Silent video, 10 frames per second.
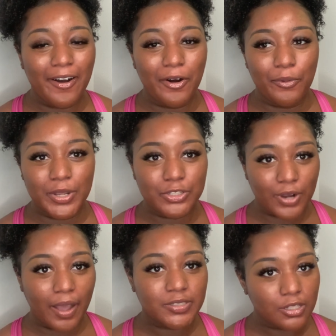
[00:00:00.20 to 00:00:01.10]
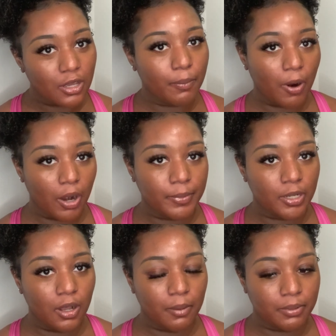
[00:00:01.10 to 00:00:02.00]
drive to the apartment
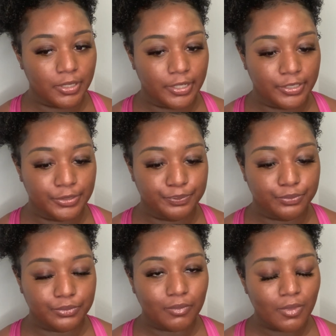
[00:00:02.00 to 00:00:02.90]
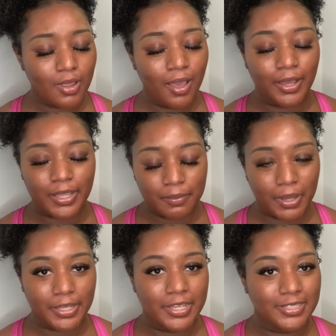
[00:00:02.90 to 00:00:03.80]
complex. I get my
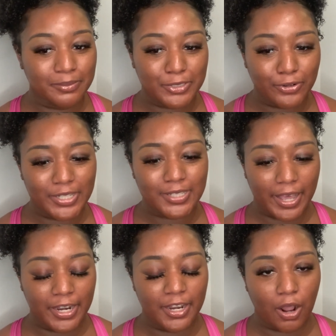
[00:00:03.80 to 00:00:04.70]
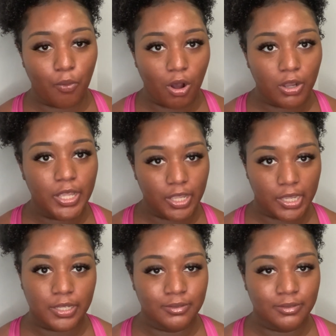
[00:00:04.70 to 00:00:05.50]
keys. I'm so excited, and I walk in.